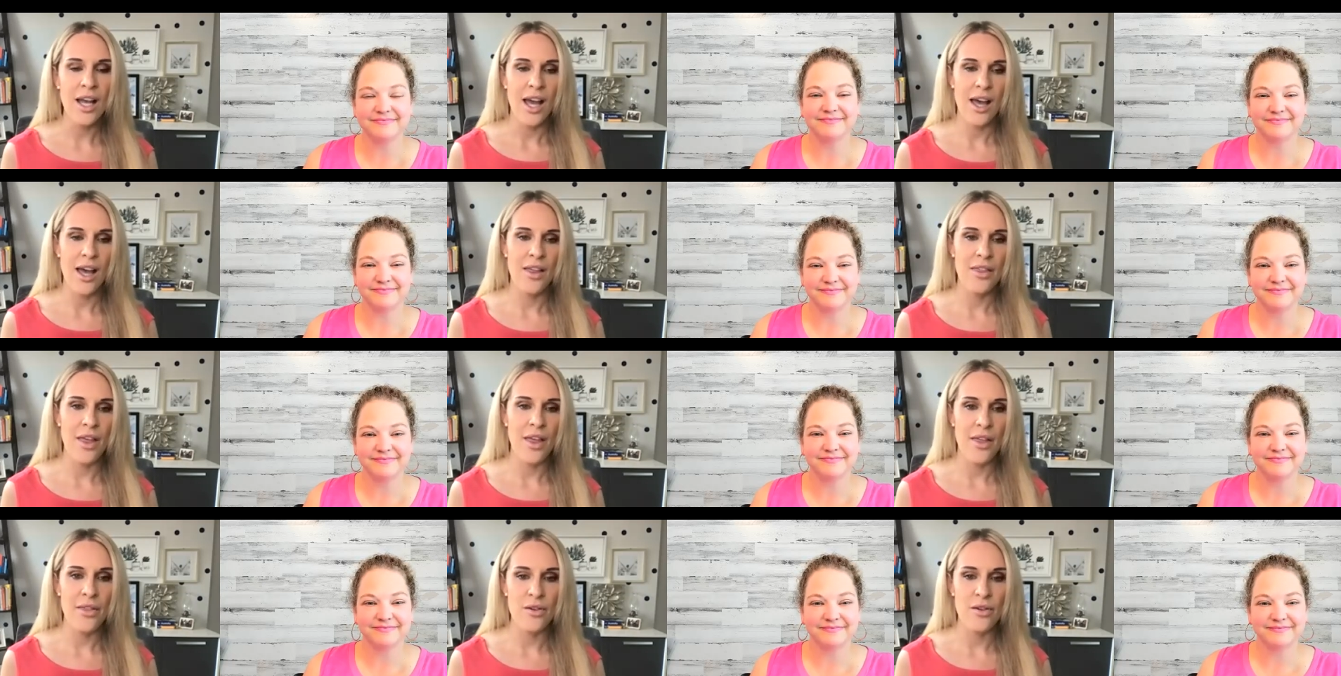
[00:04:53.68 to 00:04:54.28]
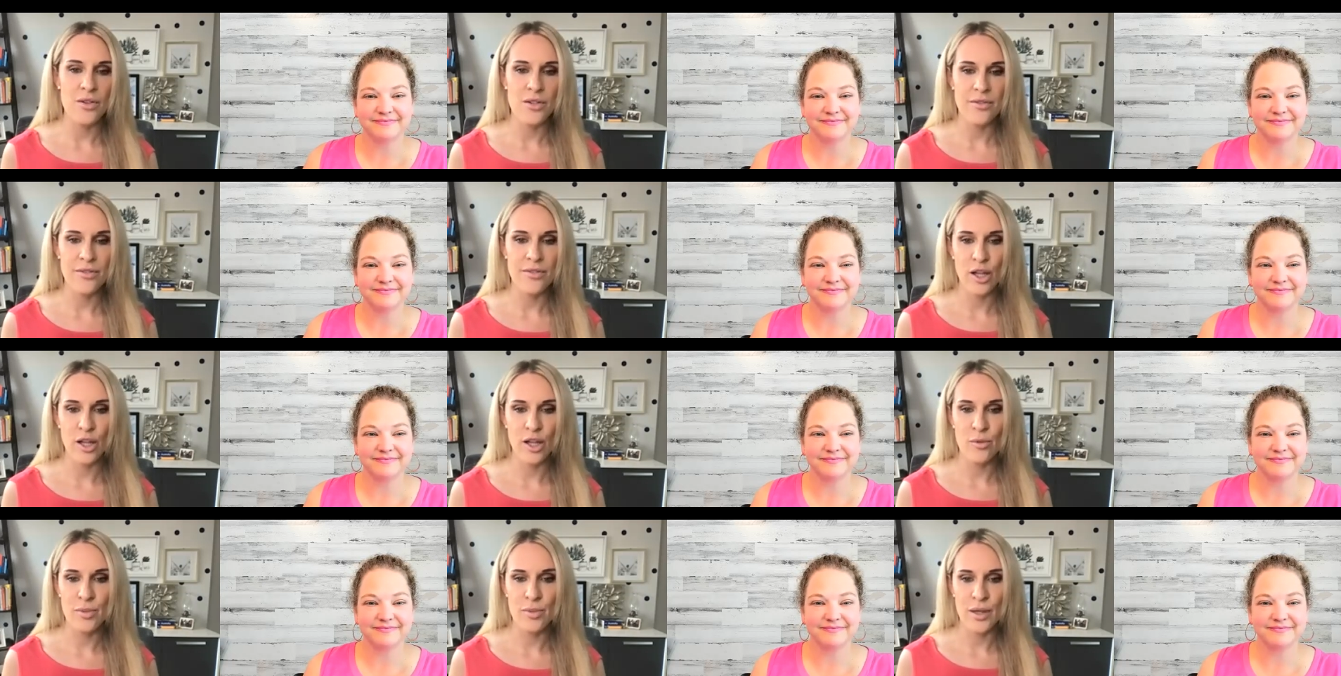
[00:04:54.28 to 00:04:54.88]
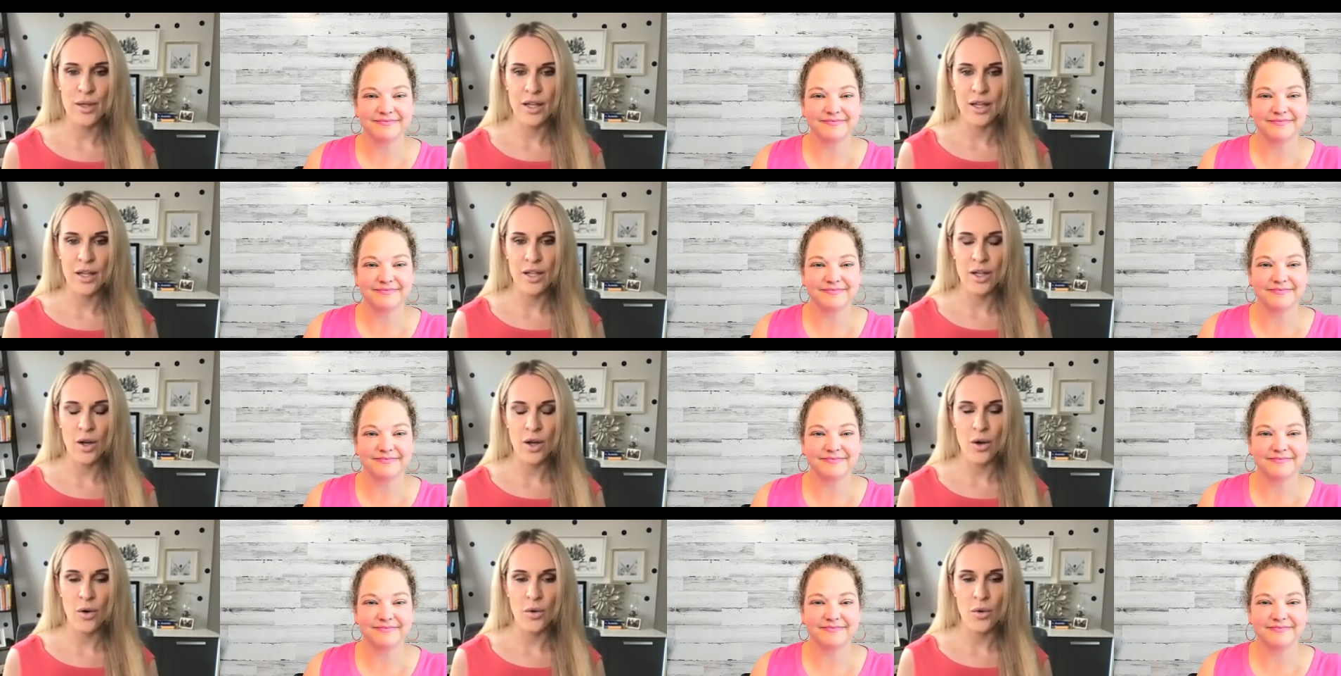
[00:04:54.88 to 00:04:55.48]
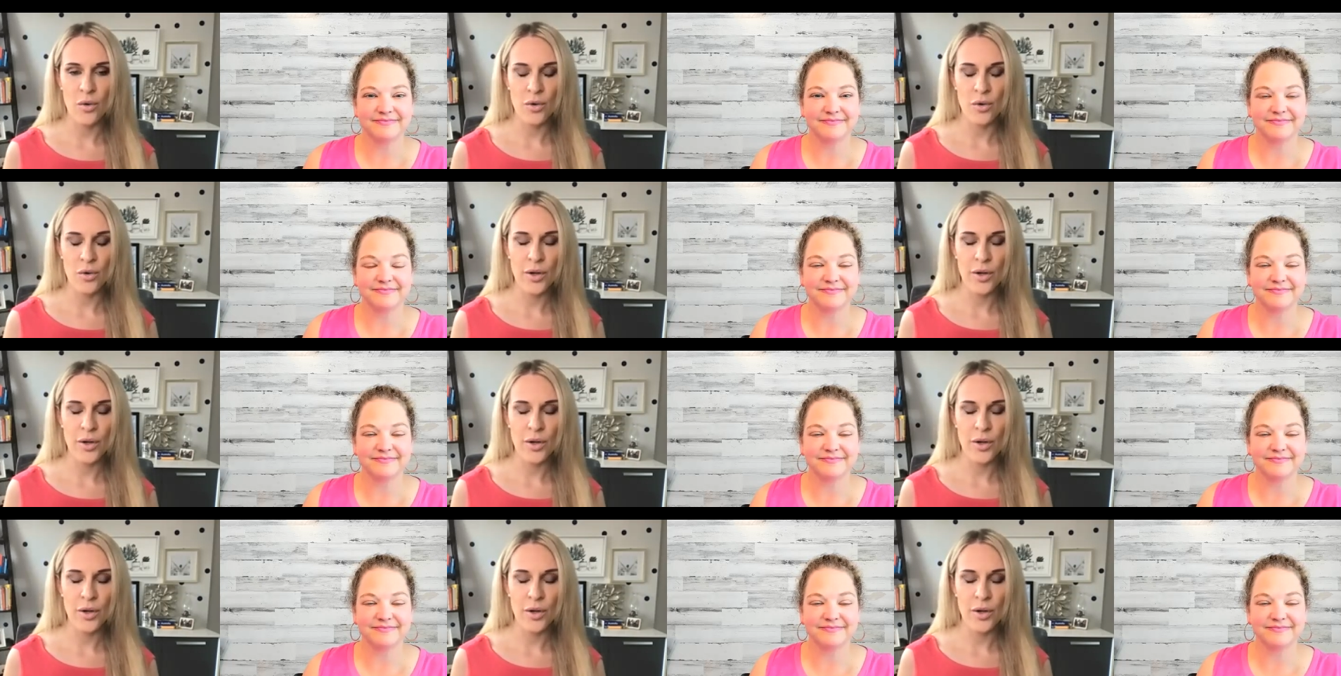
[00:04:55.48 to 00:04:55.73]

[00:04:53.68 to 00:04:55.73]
Speaker 1: And then they're developing, you know,